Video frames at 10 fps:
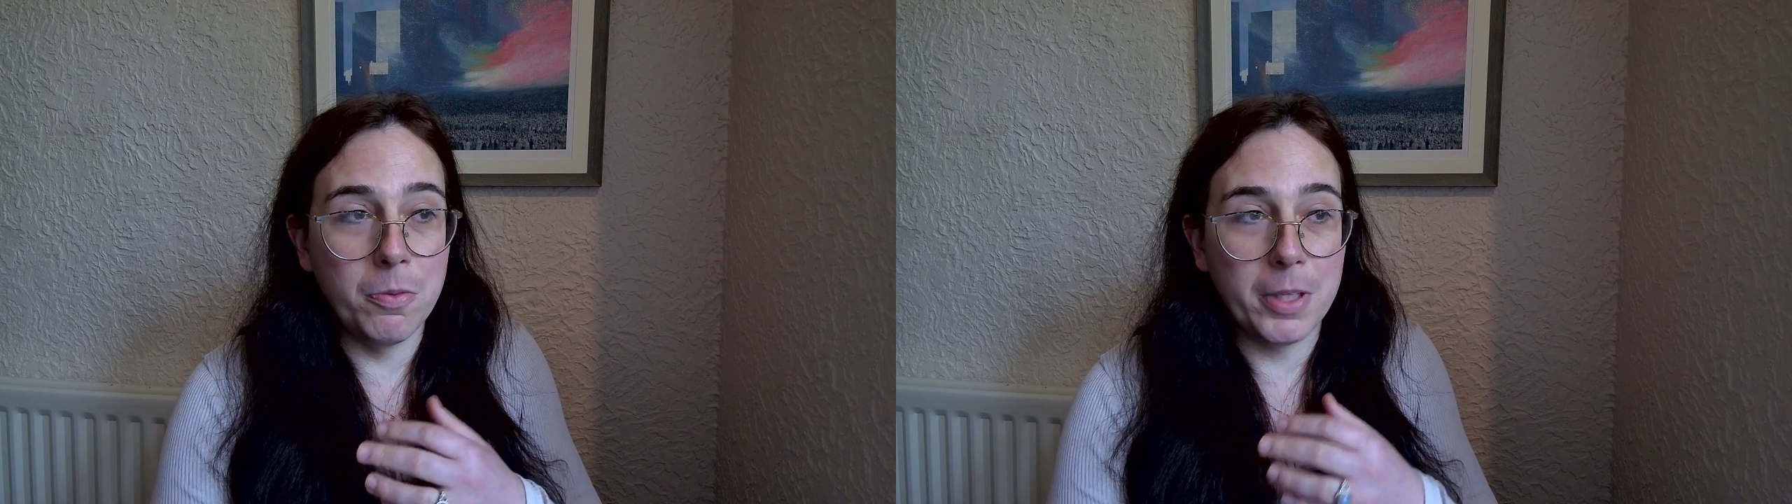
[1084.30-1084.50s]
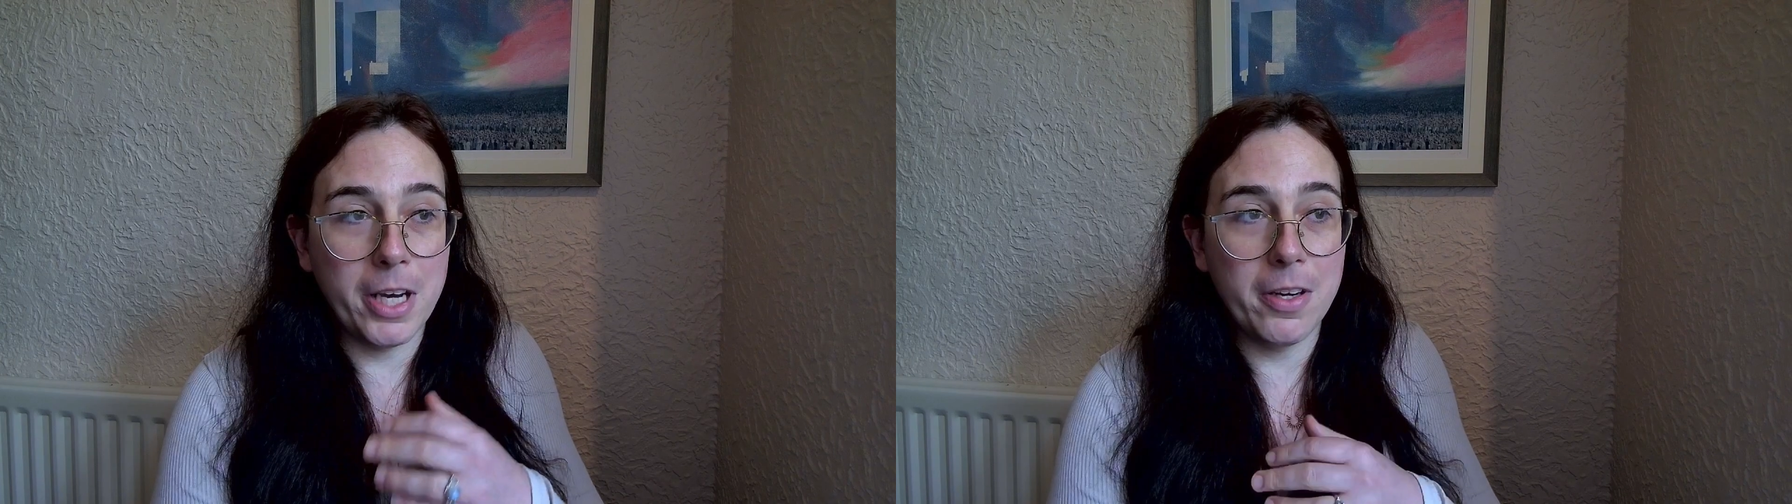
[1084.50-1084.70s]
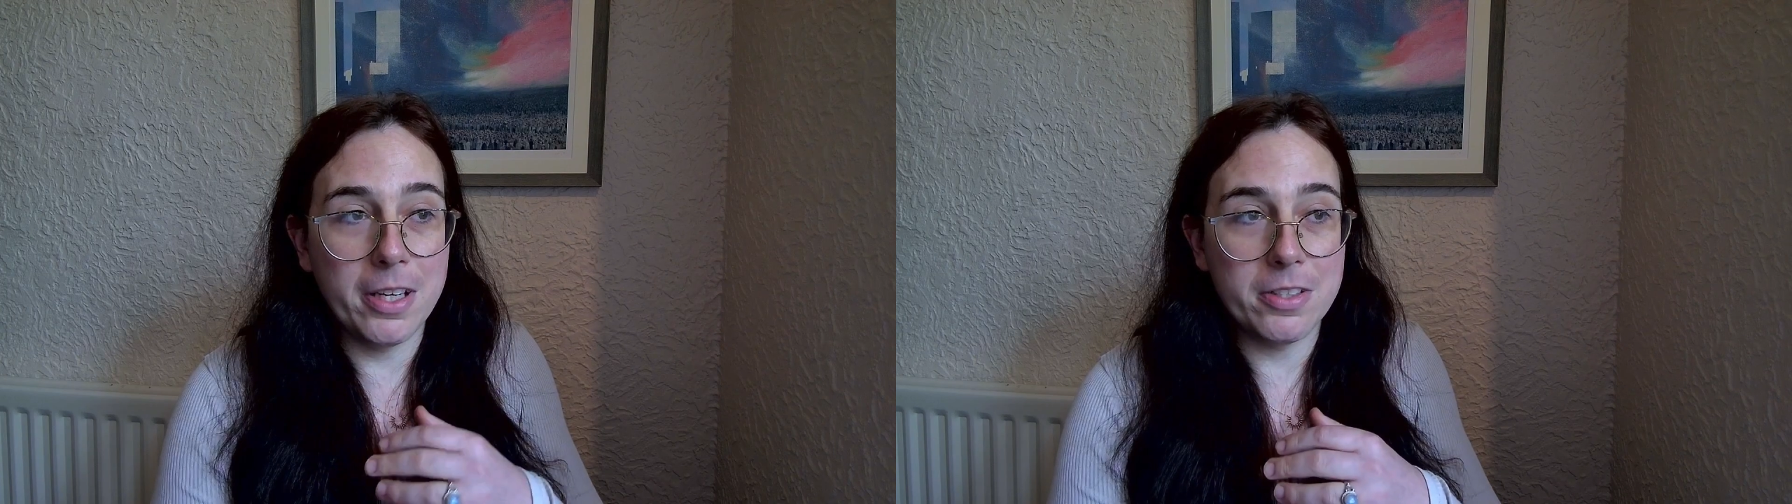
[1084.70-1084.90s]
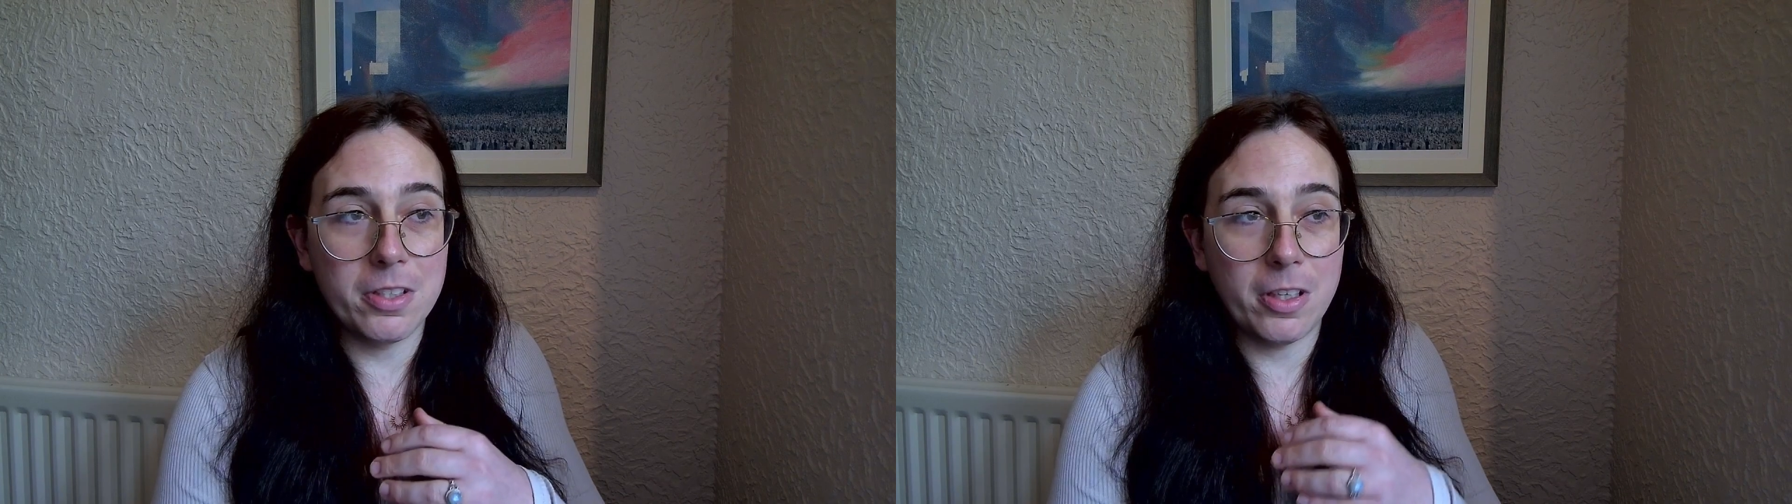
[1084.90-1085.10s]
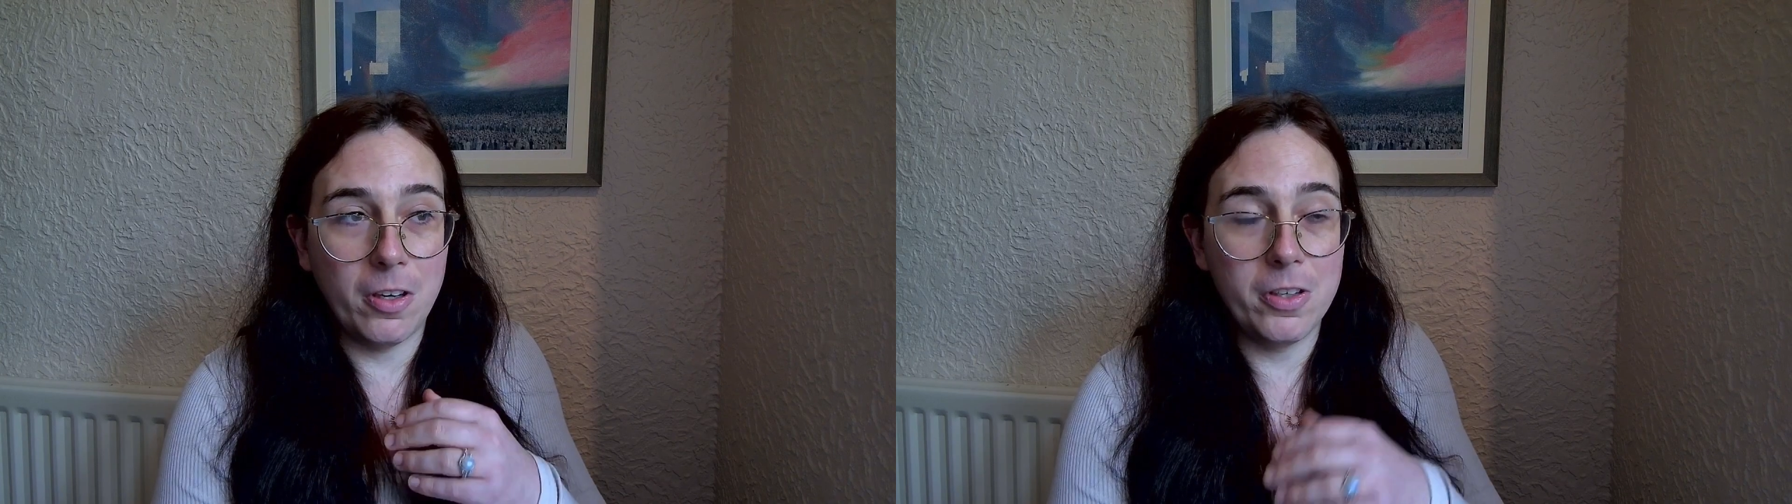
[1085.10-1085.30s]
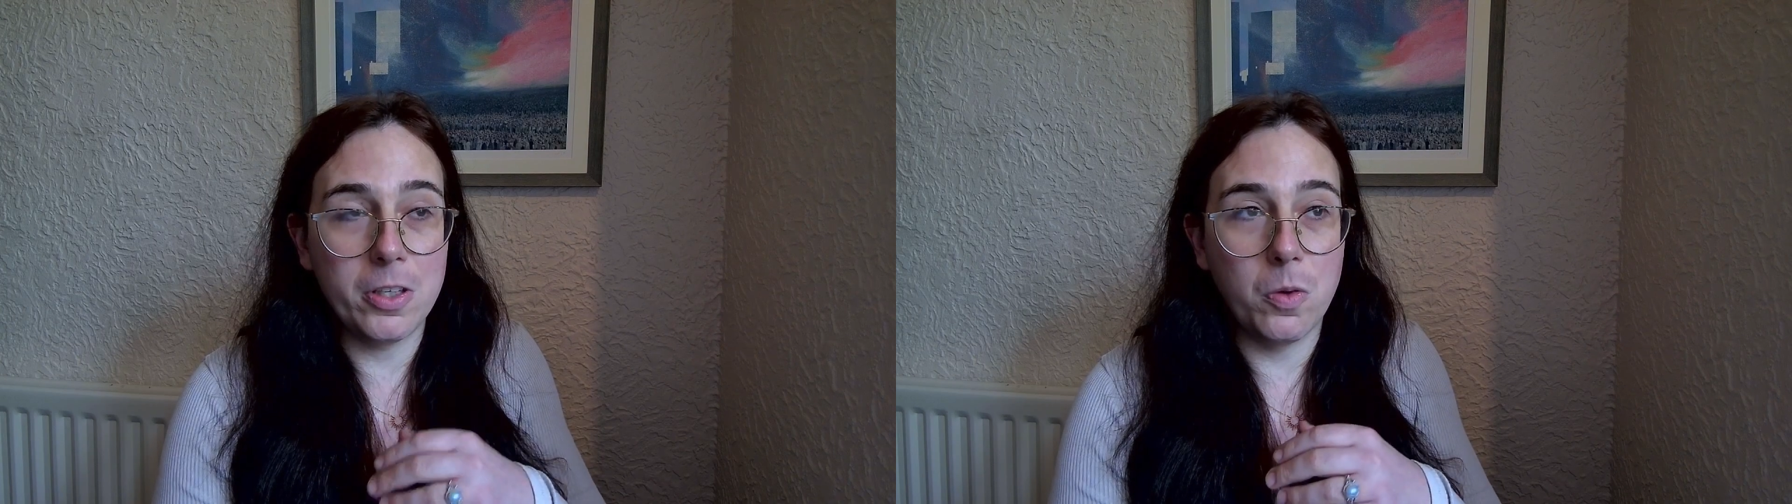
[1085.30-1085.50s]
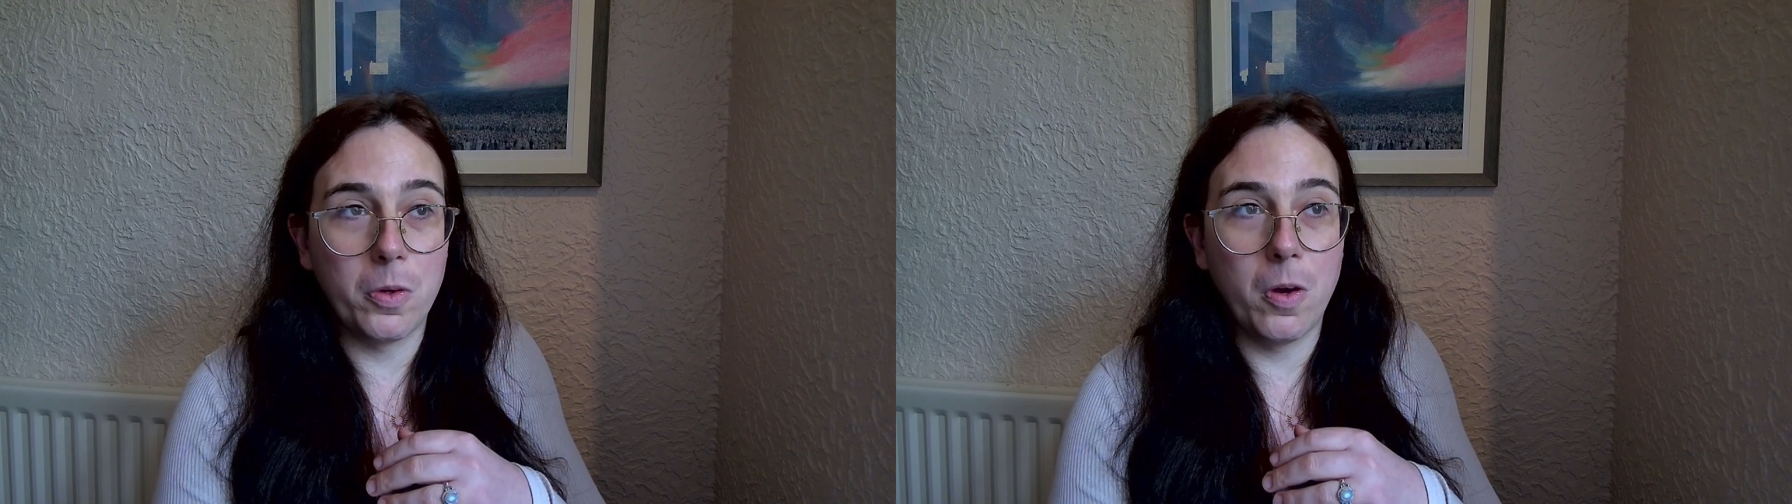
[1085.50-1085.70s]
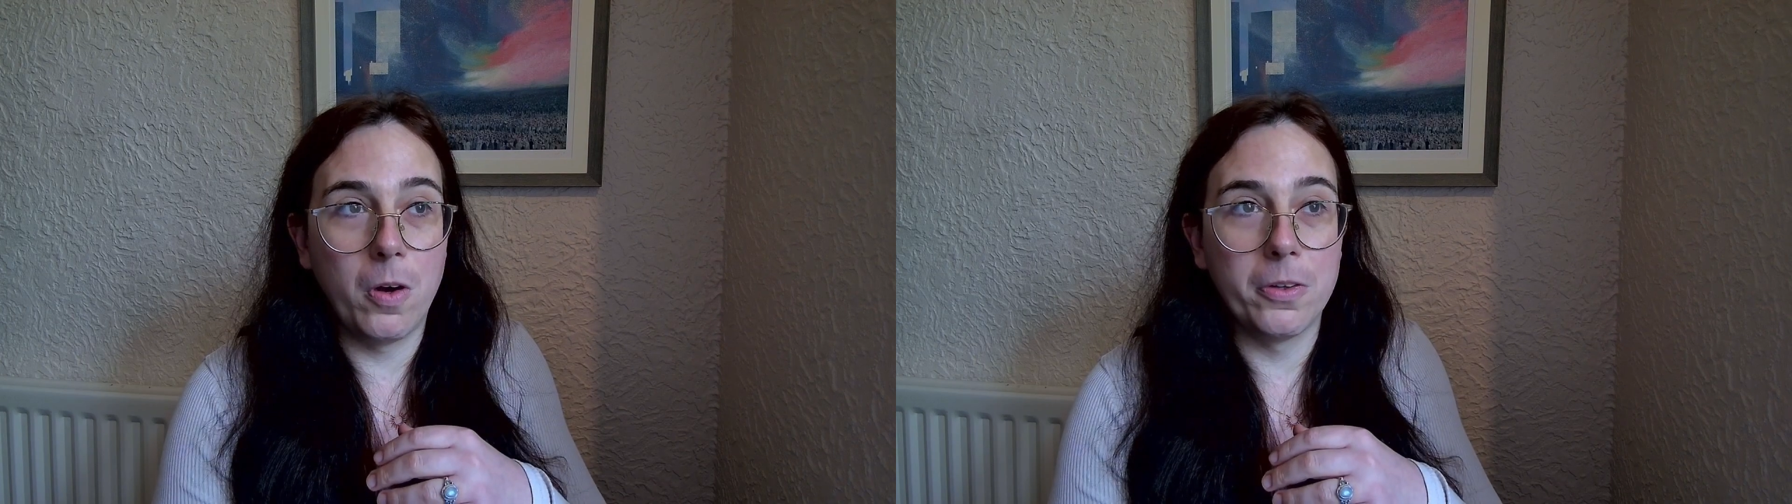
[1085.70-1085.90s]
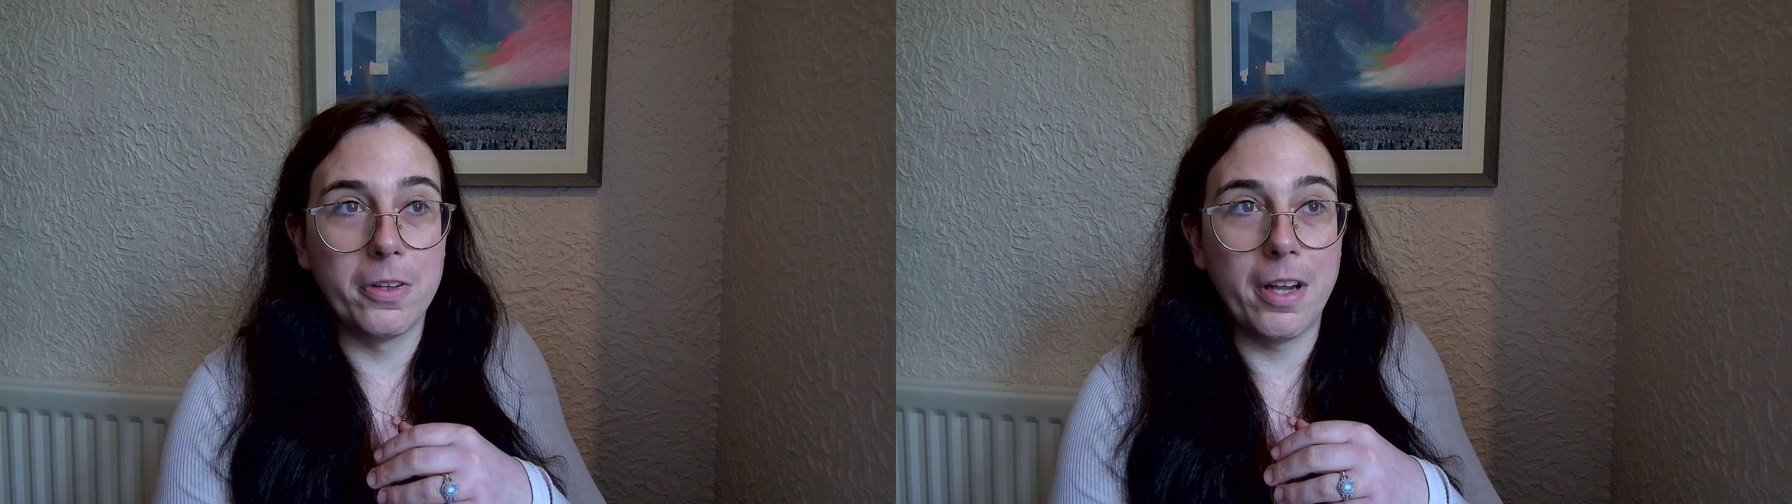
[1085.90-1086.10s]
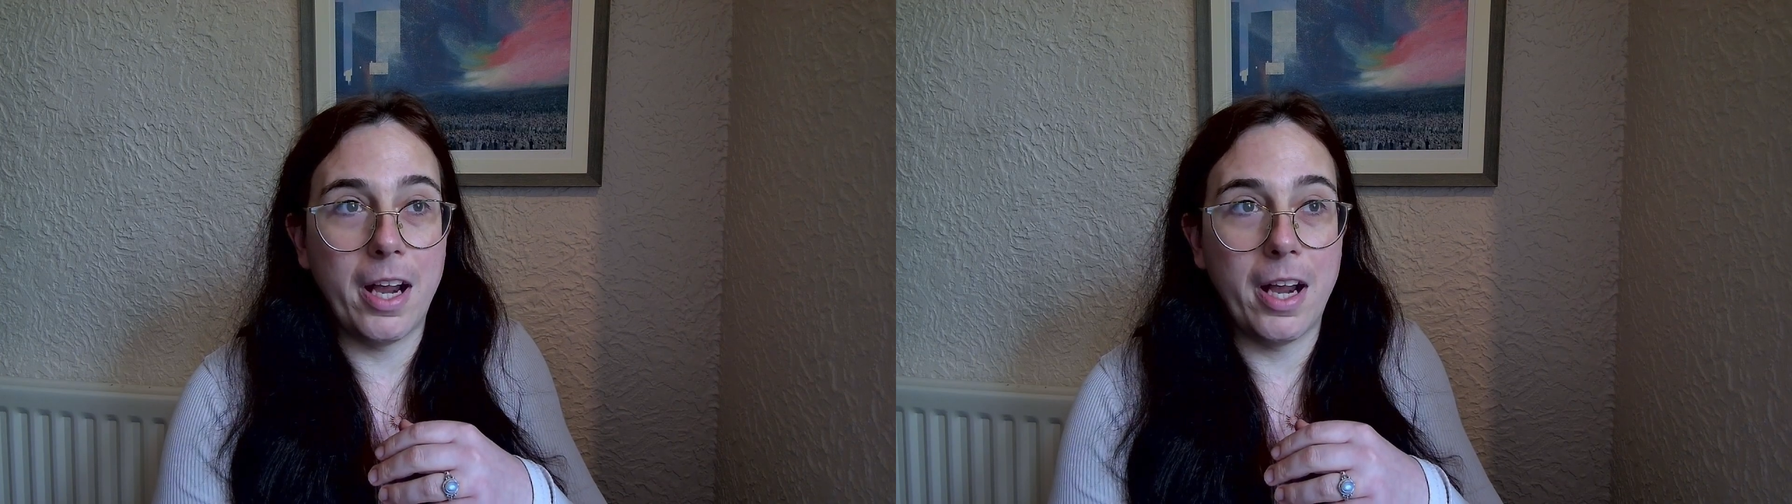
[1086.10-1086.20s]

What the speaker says: the care that's currently going on